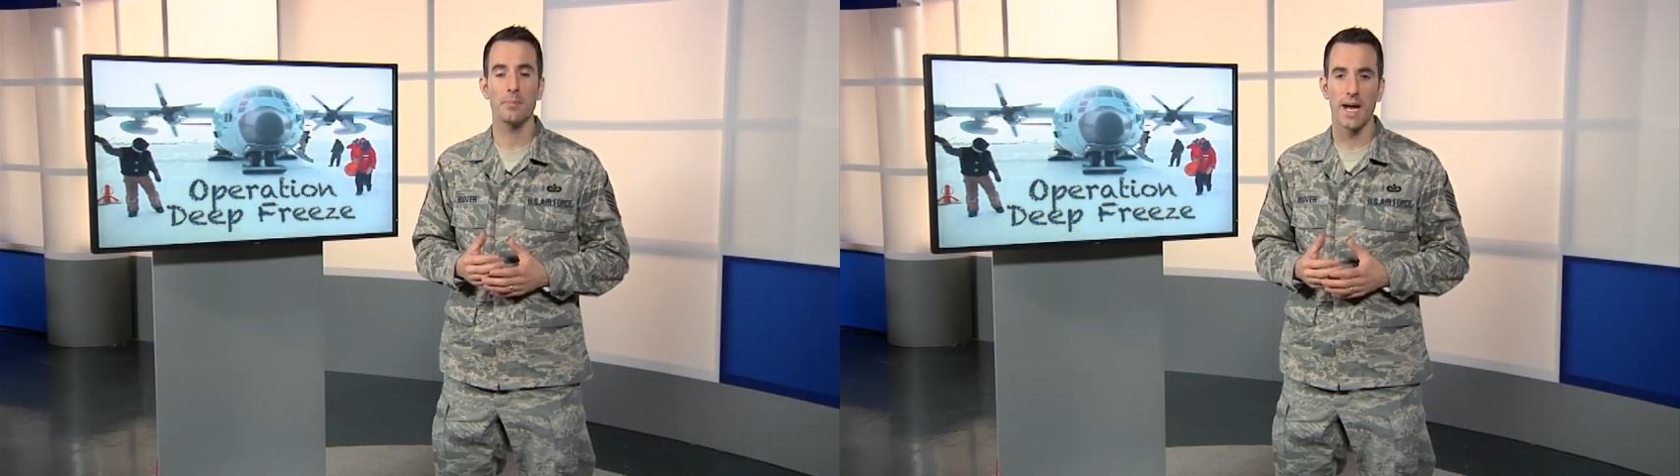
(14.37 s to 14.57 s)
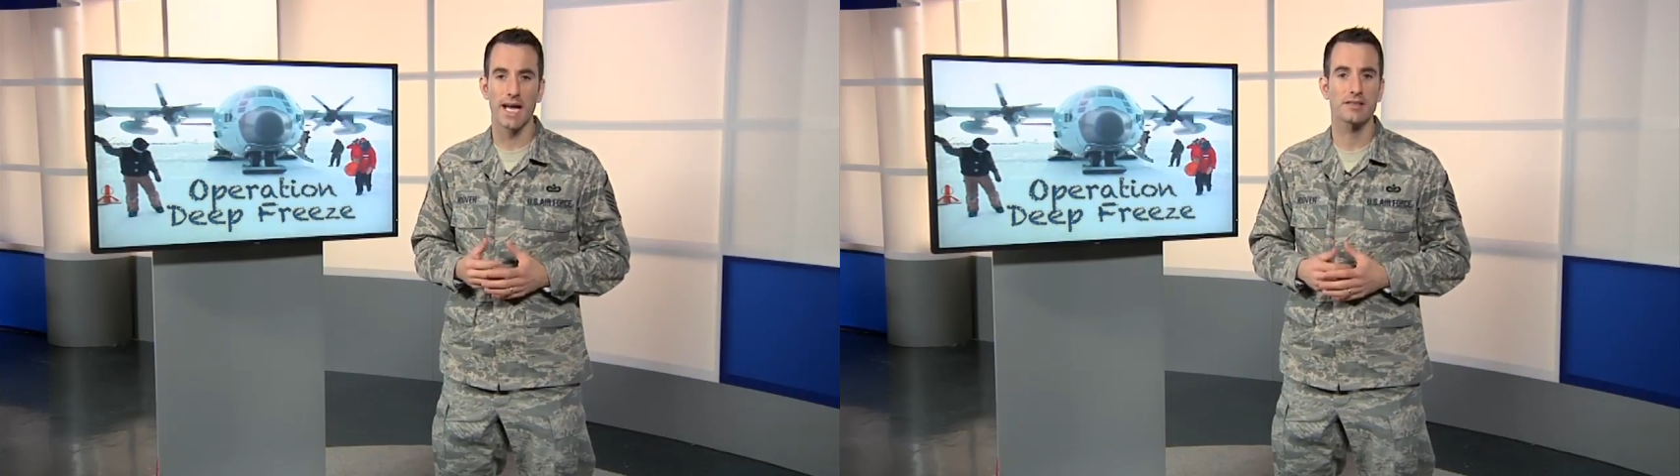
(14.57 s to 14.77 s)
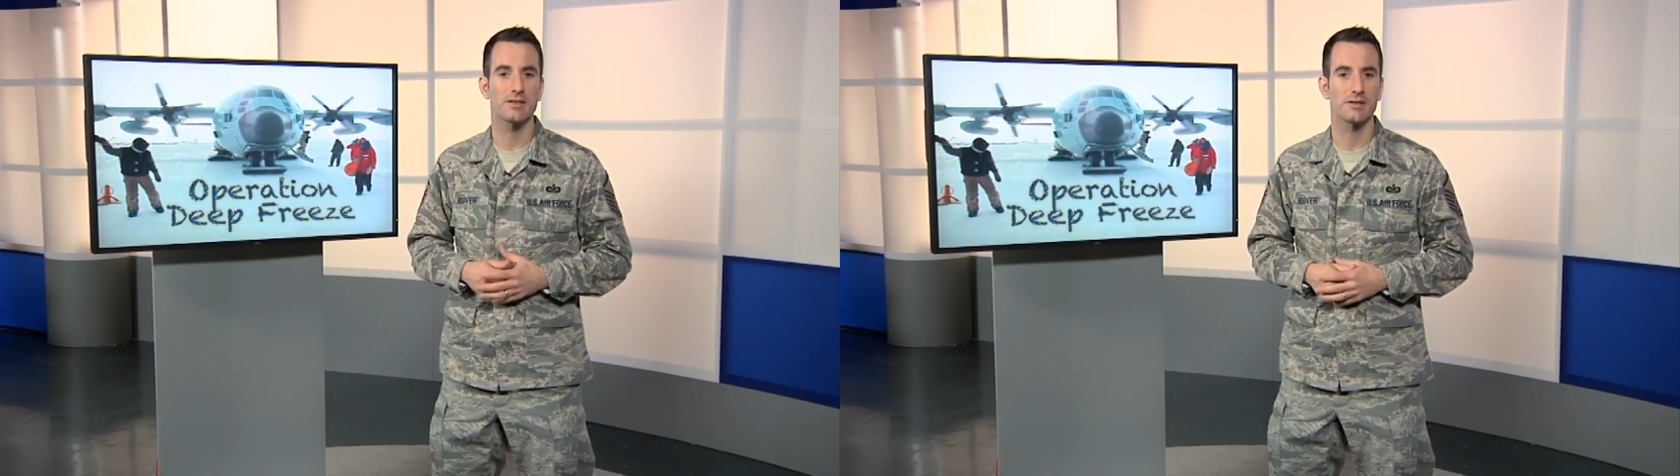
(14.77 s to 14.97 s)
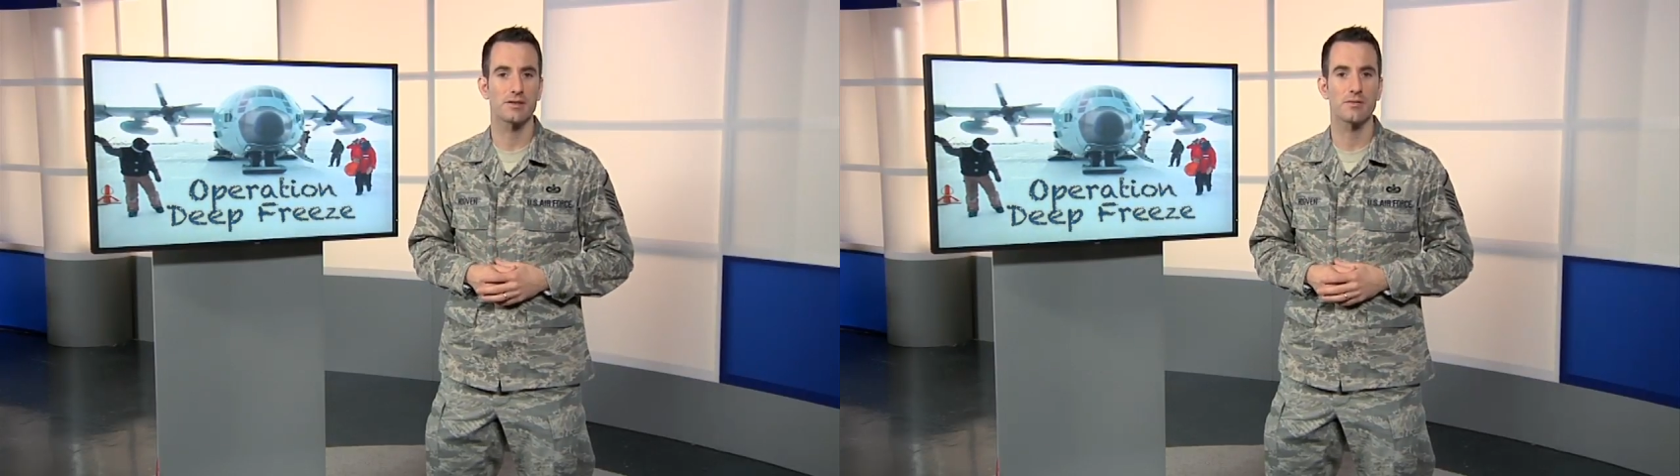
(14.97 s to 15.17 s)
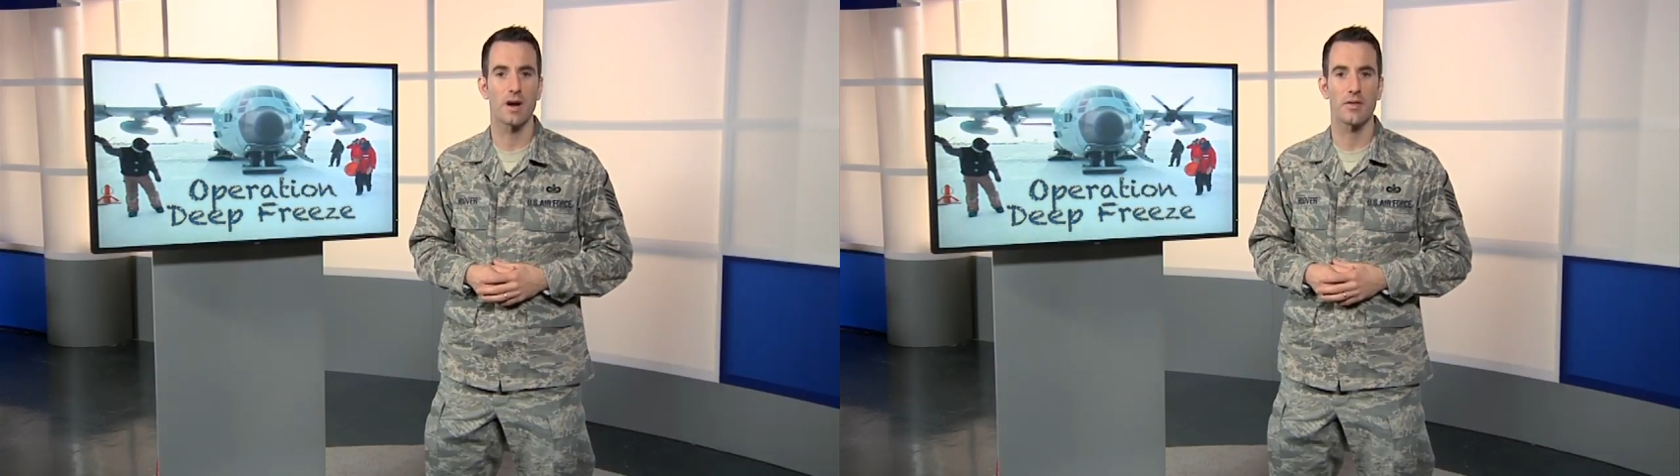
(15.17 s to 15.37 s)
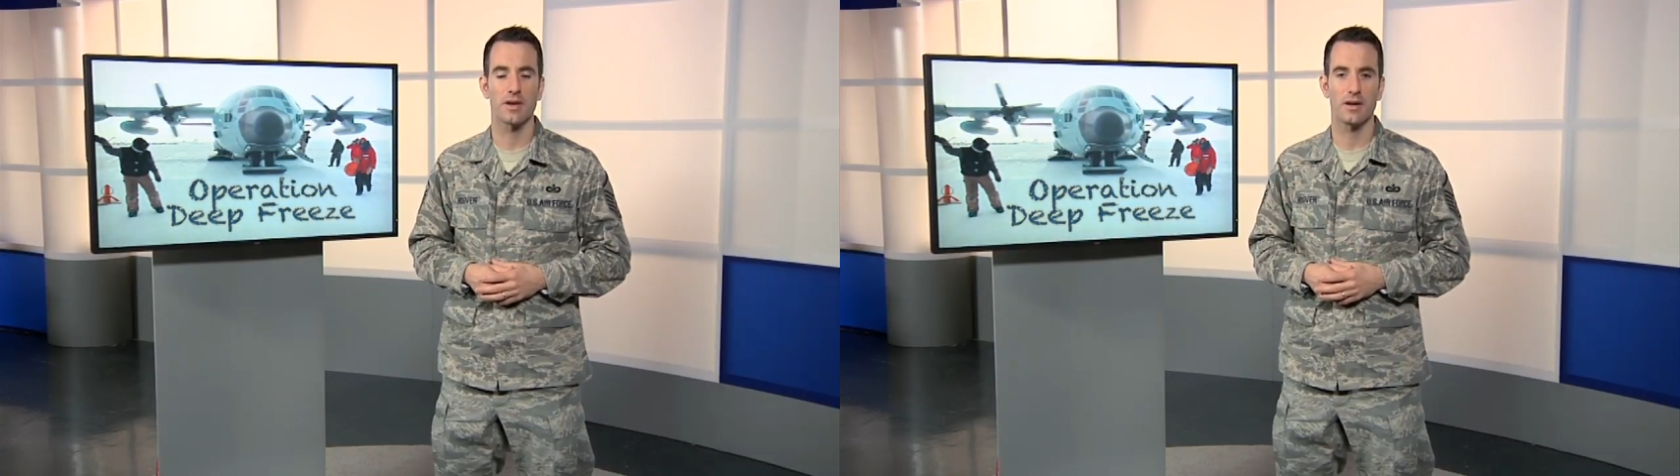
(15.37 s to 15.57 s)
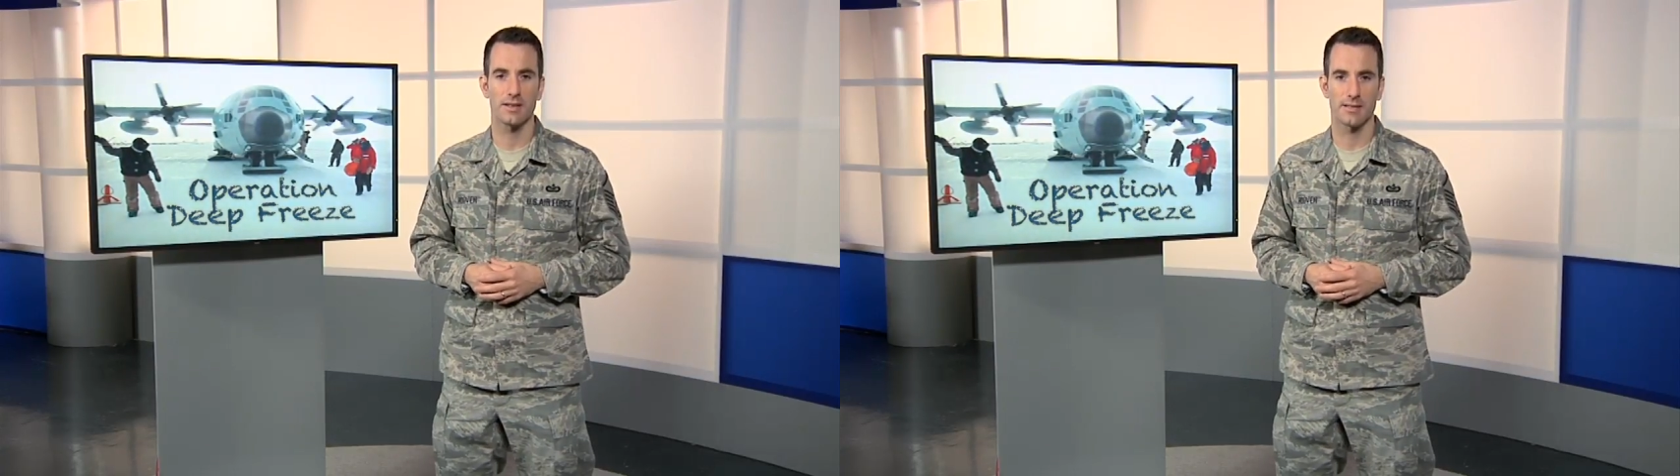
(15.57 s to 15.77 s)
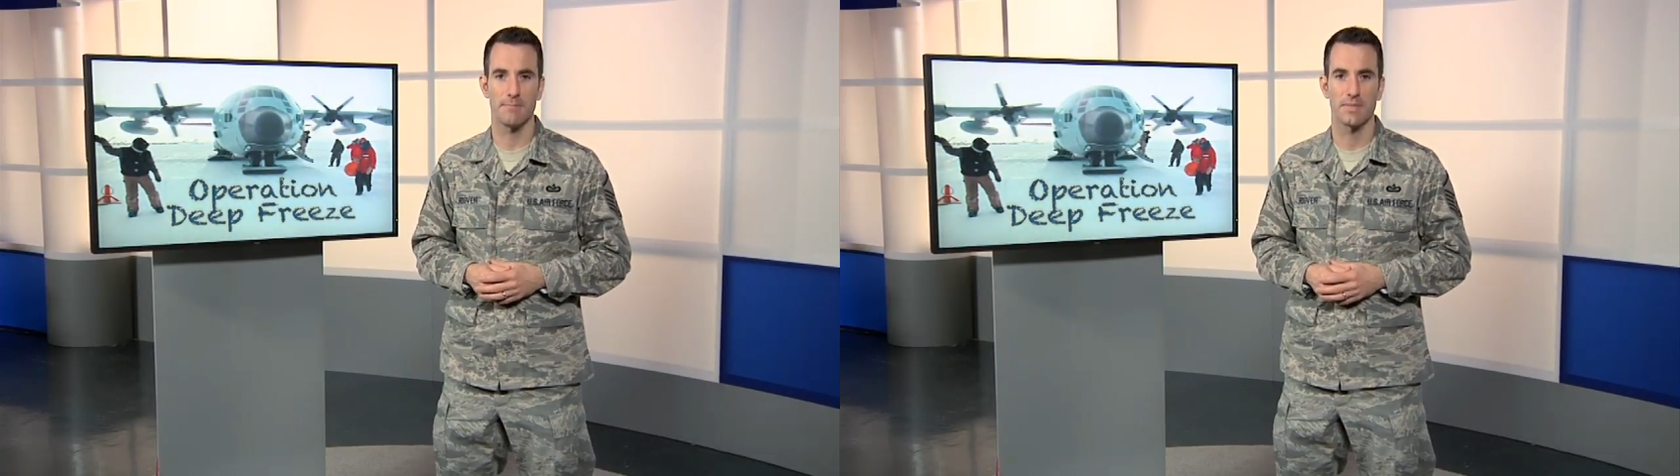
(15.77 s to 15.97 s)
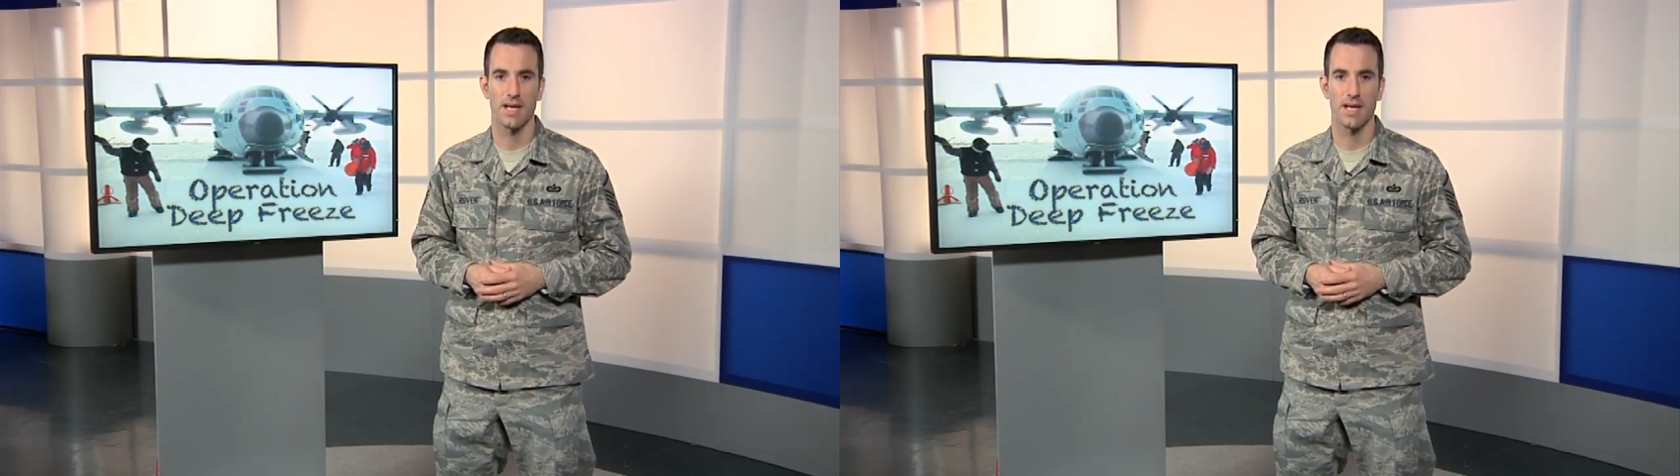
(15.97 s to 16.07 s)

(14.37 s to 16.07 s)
passengers throughout the continent.